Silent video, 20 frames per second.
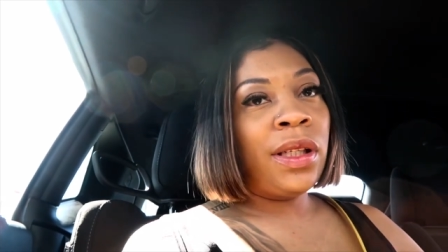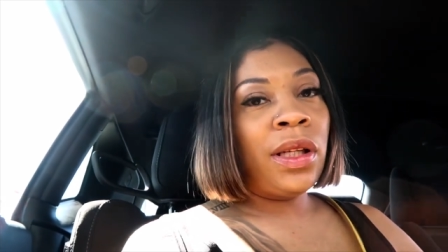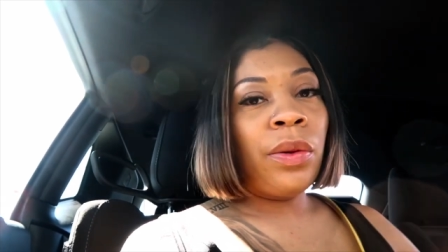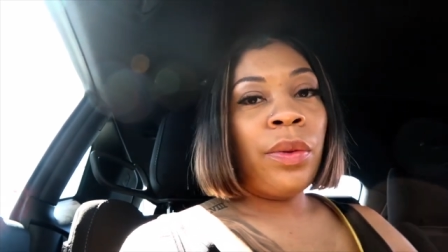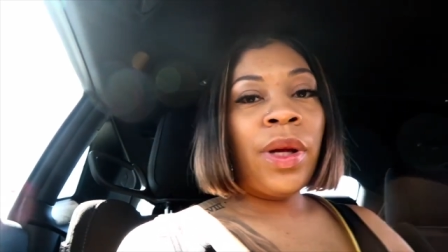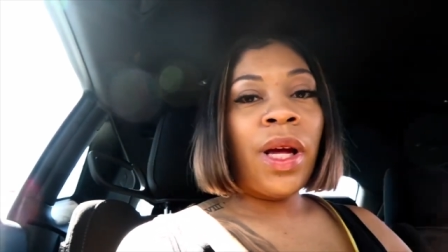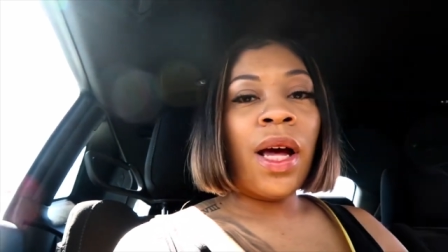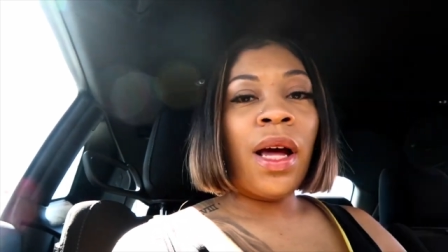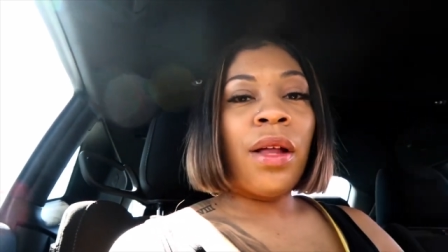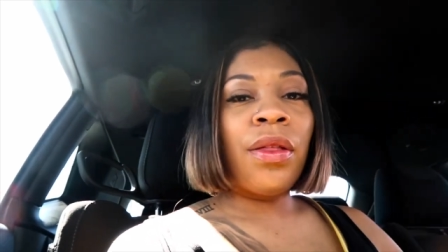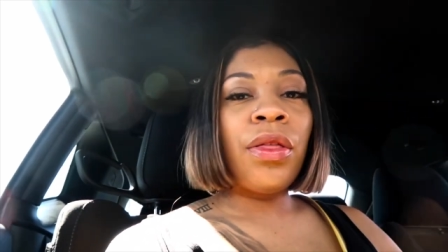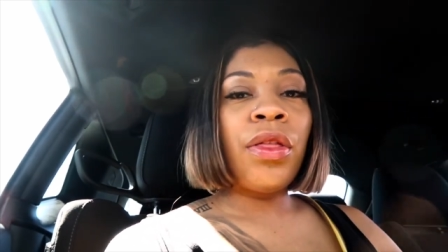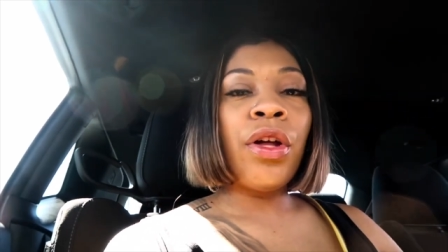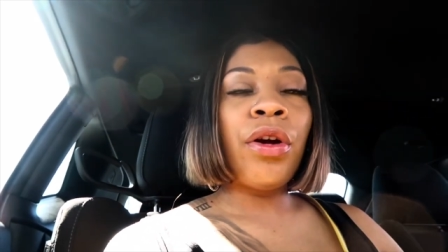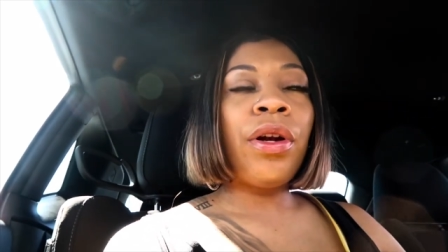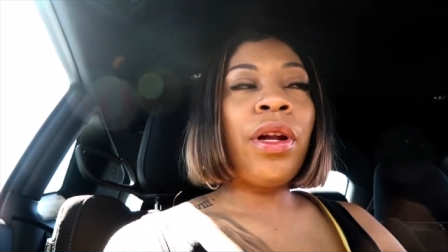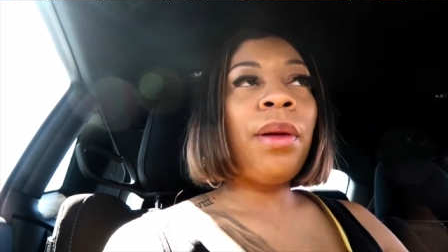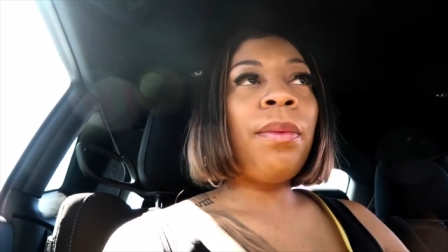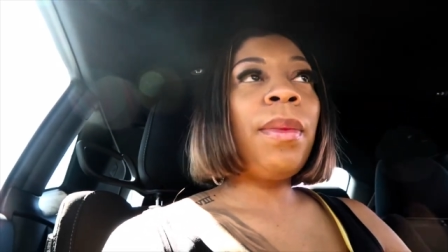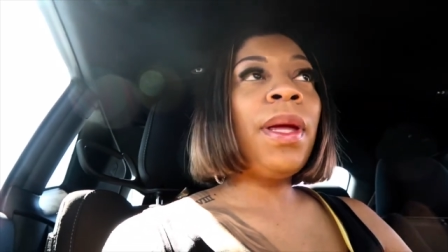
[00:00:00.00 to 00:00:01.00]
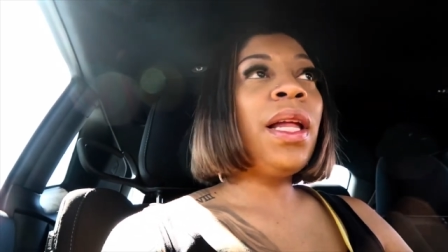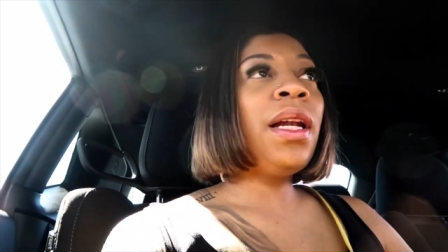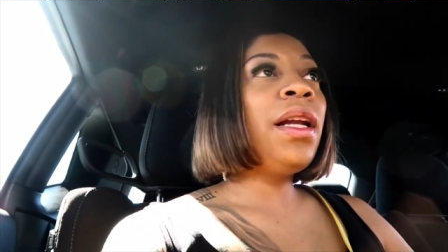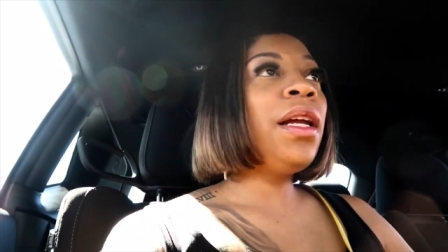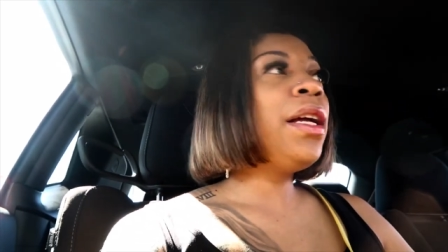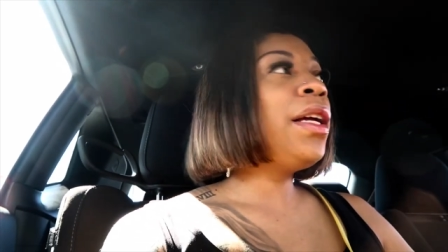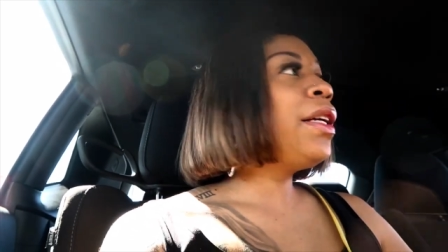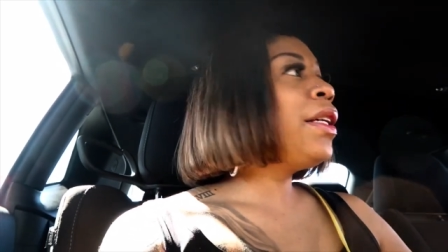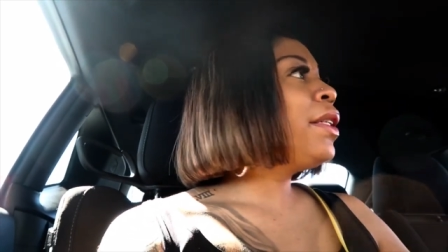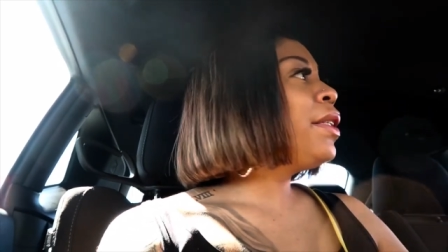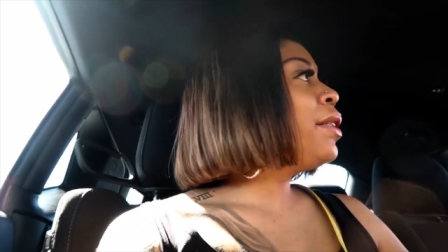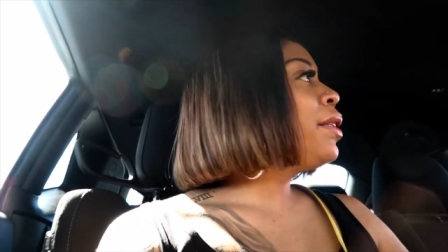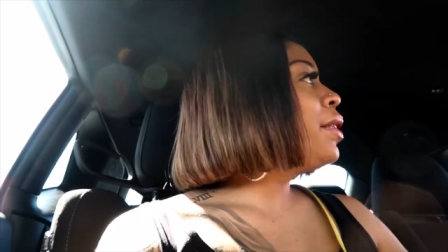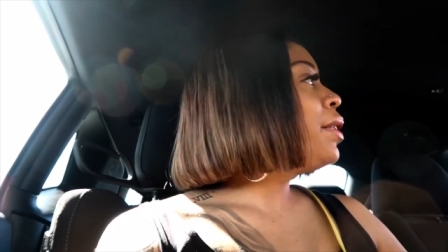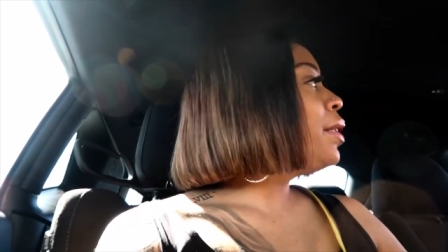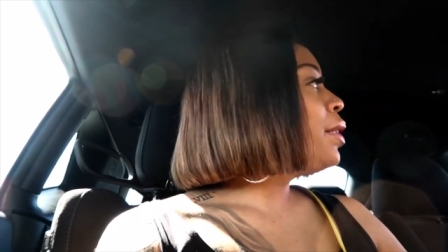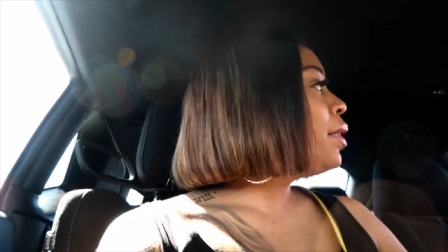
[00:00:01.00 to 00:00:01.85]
So we got 30 minutes.